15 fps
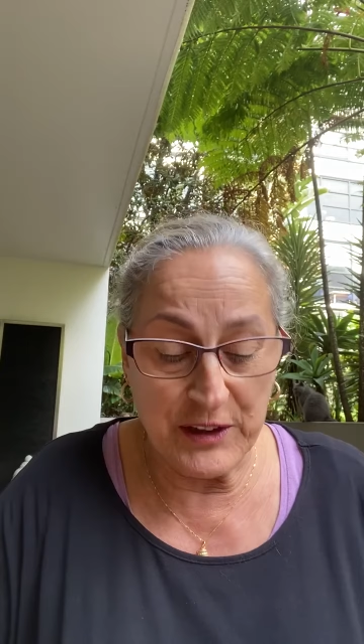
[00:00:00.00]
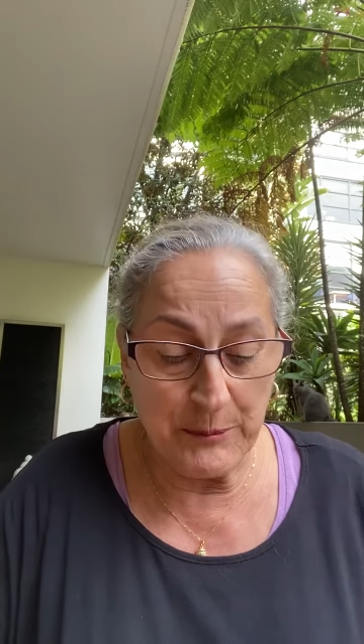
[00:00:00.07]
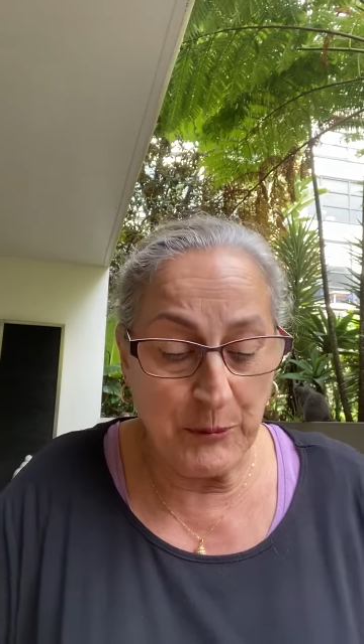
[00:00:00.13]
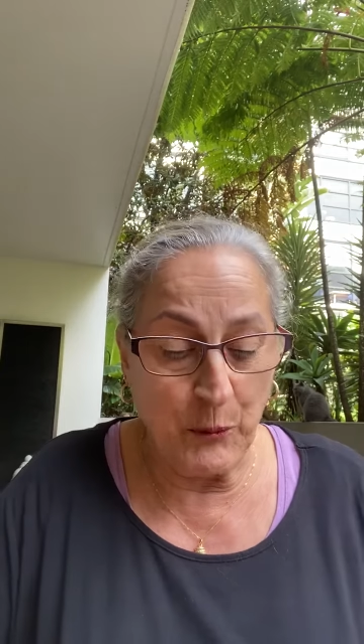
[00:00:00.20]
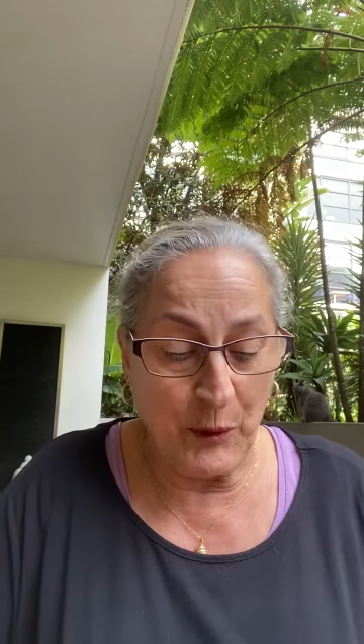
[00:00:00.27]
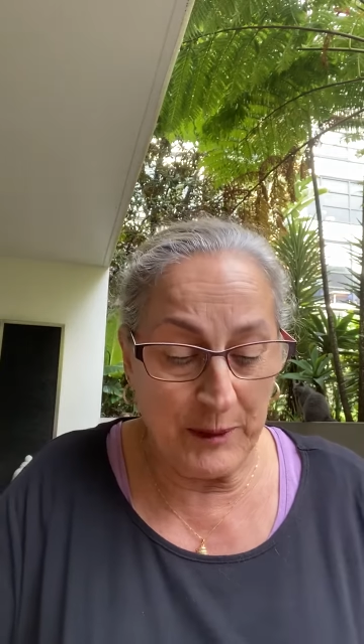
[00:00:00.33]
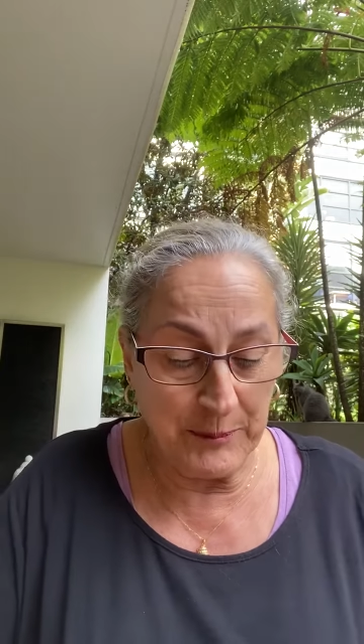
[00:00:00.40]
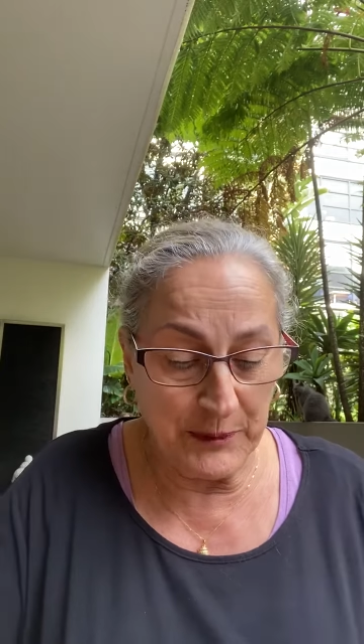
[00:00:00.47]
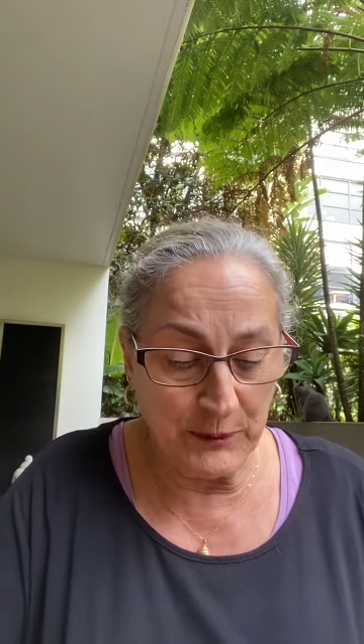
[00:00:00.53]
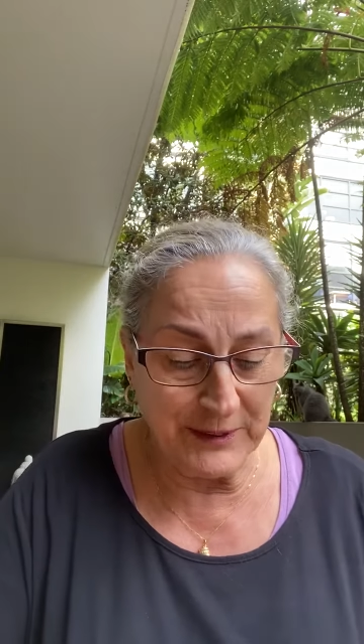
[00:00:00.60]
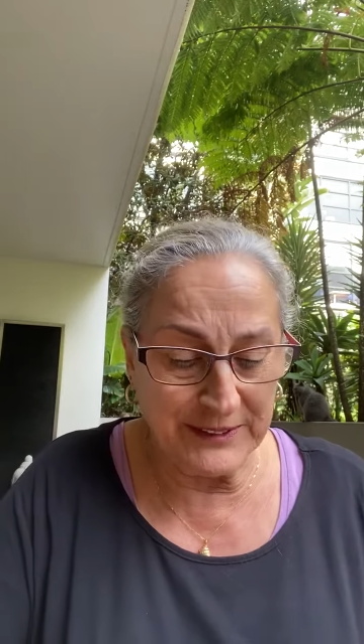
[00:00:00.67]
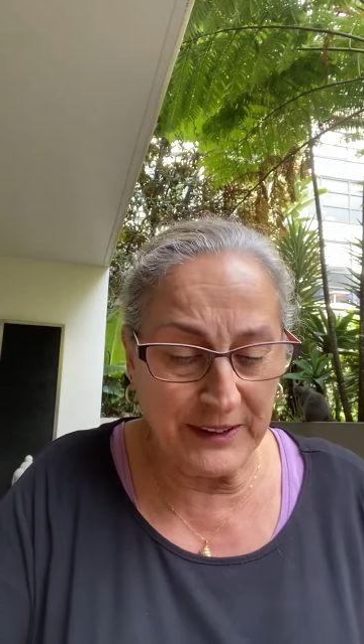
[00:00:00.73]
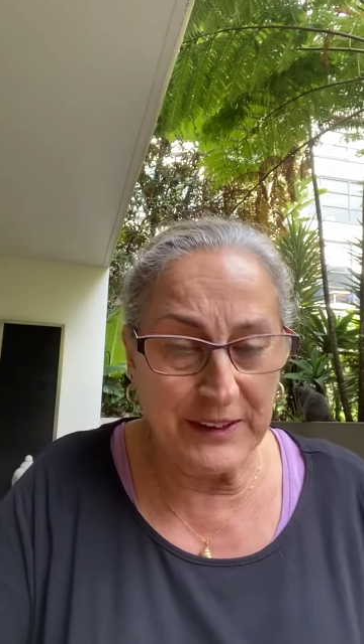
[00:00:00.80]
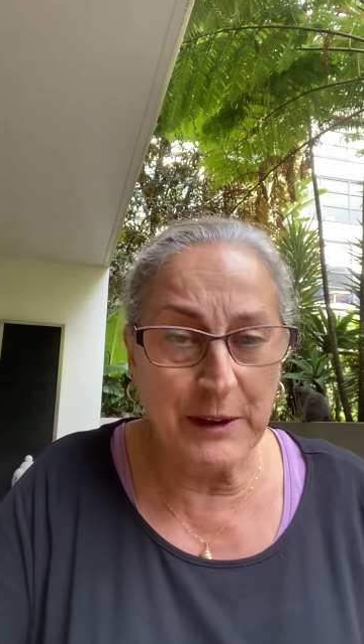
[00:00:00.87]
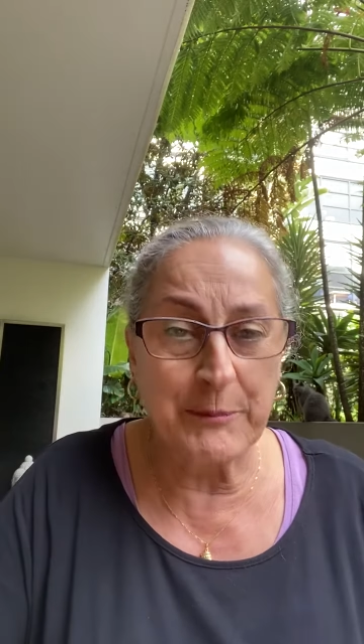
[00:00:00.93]
number one, but
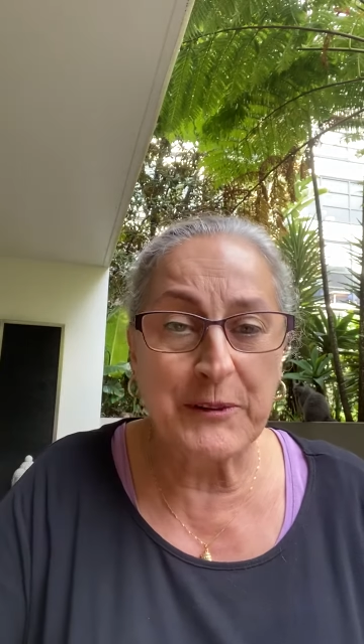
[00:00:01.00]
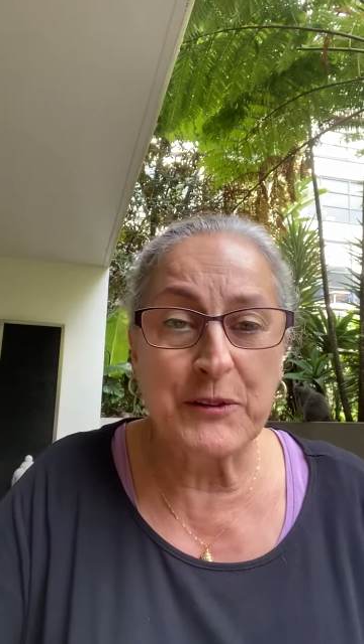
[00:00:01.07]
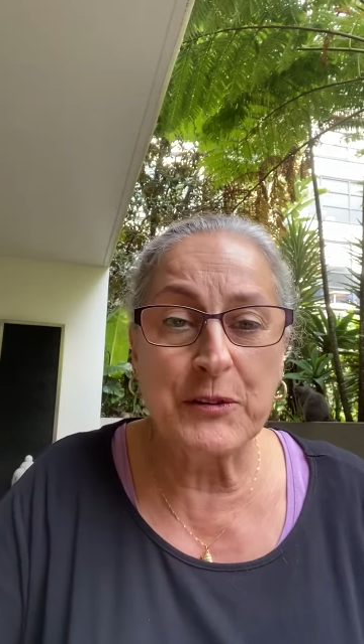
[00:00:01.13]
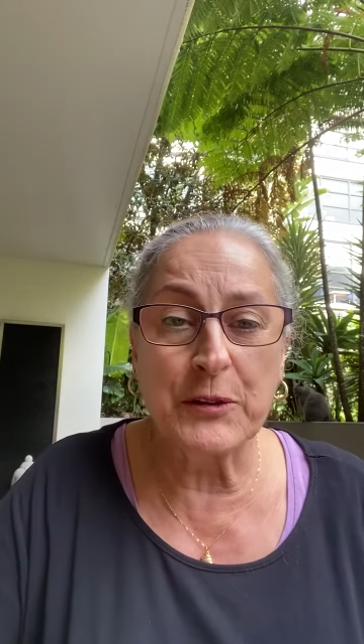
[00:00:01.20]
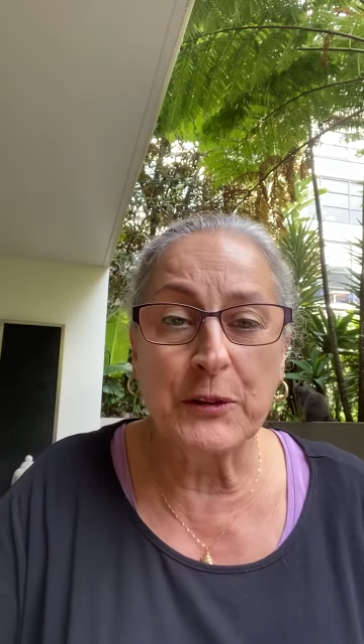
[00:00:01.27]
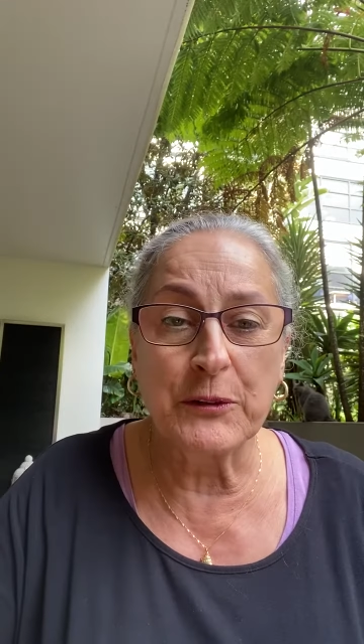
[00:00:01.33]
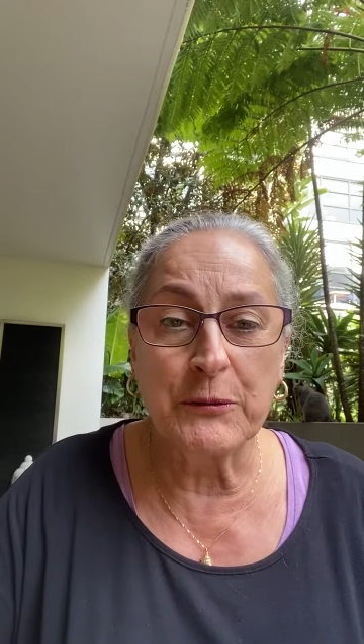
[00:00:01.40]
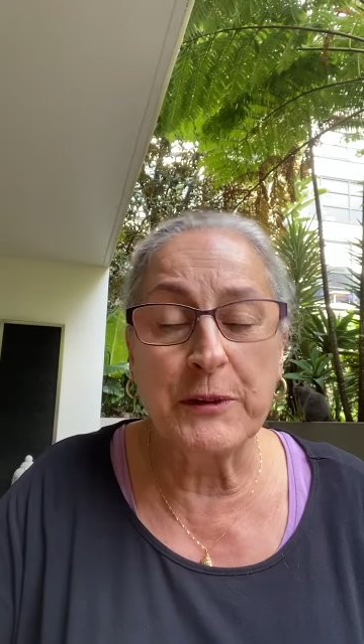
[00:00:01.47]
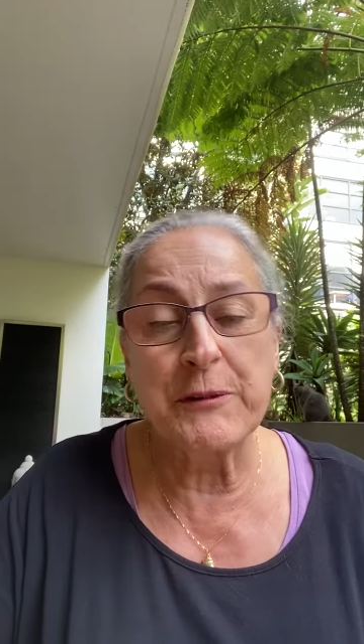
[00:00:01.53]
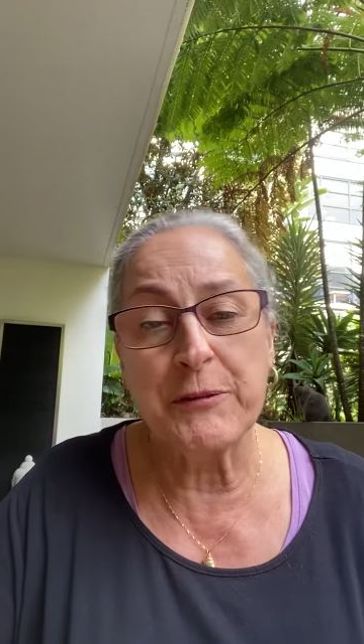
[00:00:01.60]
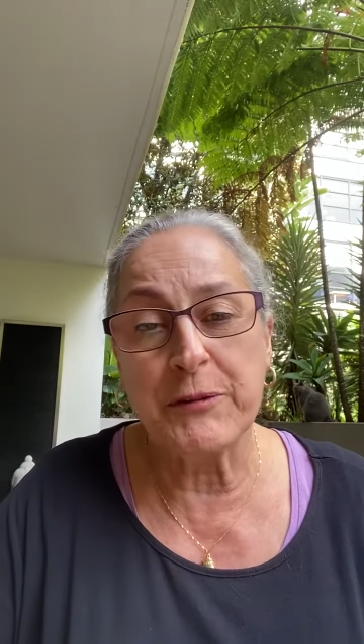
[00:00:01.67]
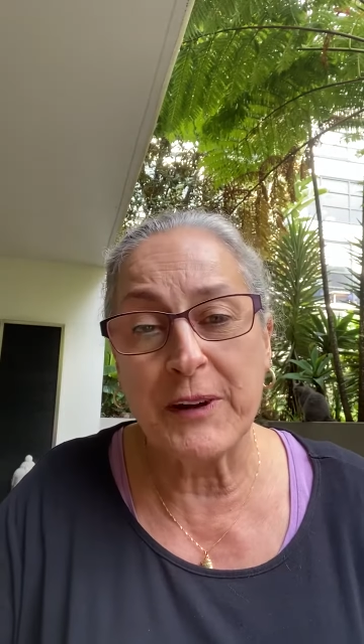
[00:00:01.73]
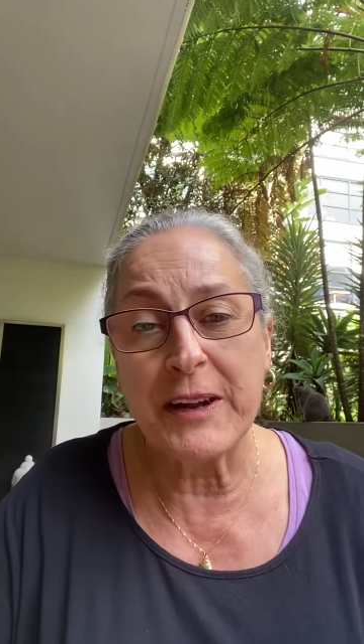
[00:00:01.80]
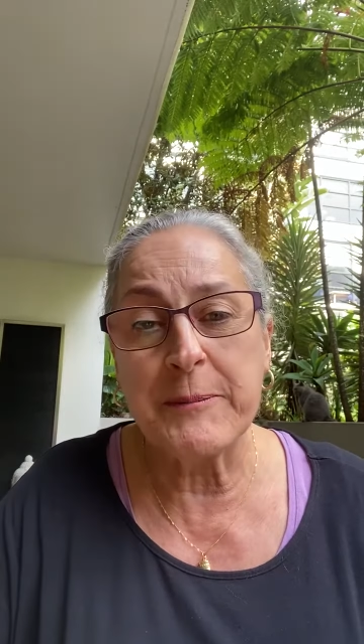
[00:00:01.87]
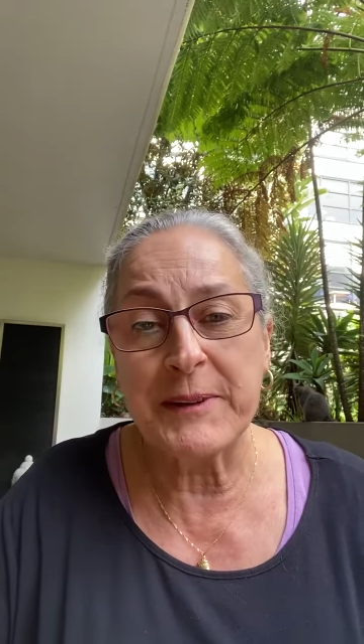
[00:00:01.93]
also number two,
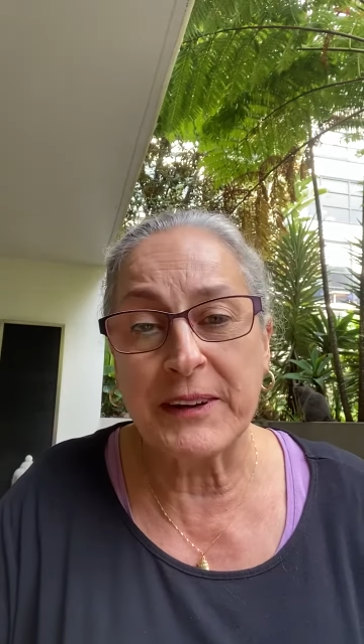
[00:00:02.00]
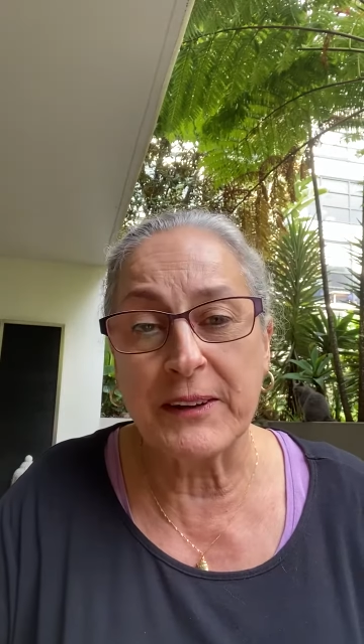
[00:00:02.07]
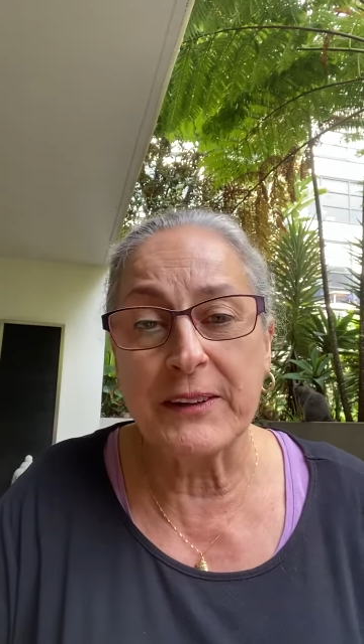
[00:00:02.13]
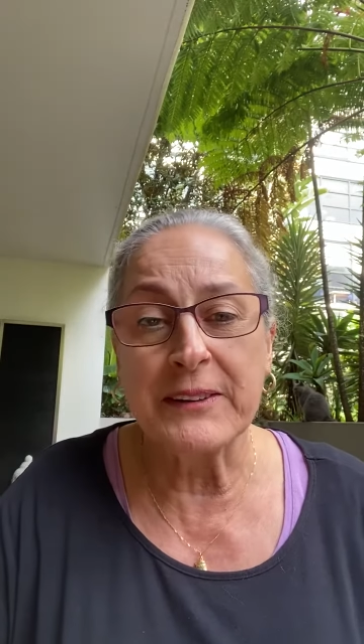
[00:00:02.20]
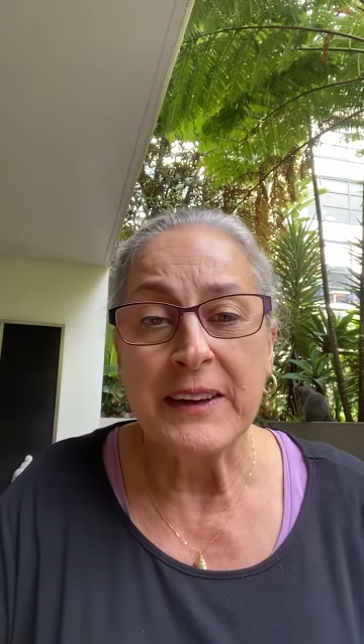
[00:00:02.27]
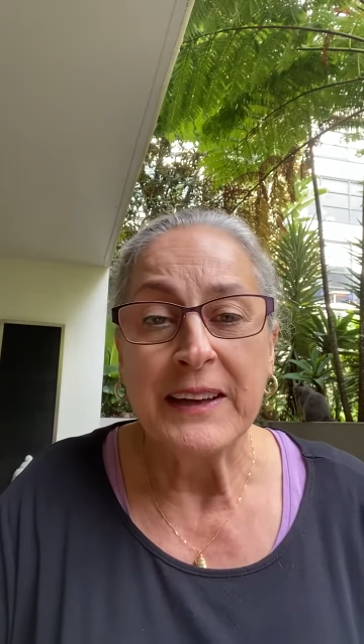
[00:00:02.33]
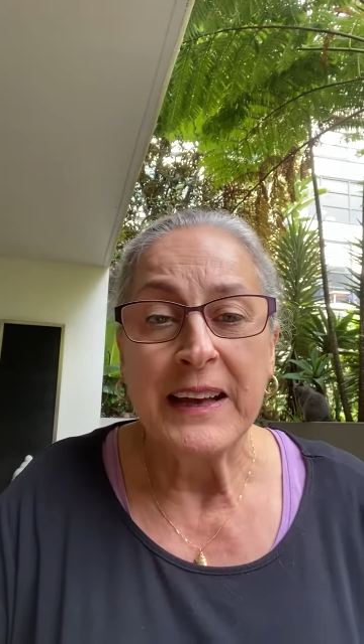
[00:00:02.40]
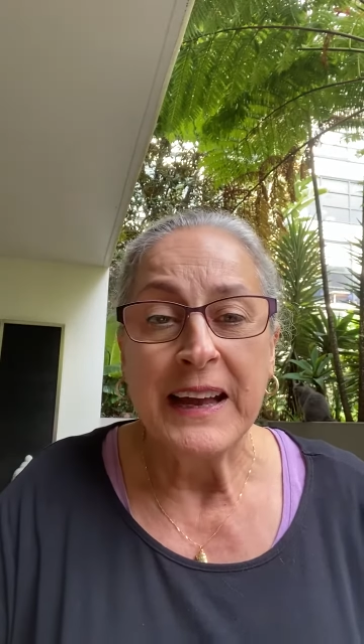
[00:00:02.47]
reframing it